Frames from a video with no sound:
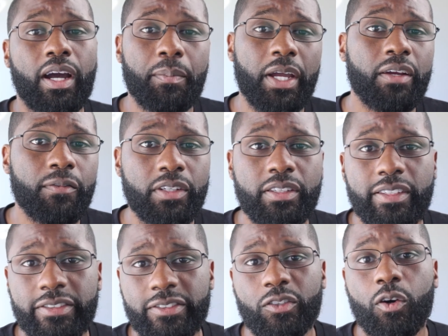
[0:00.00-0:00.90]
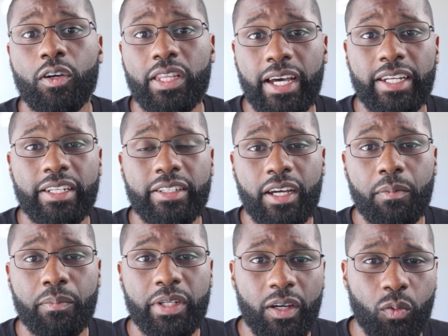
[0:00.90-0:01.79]
I'm Avery. This is Online
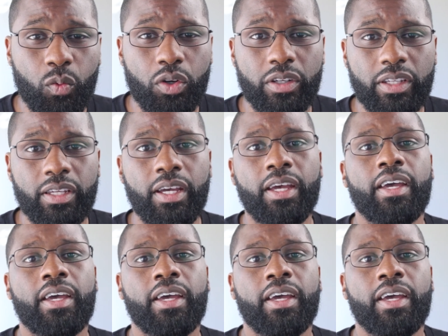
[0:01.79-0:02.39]
Income Network.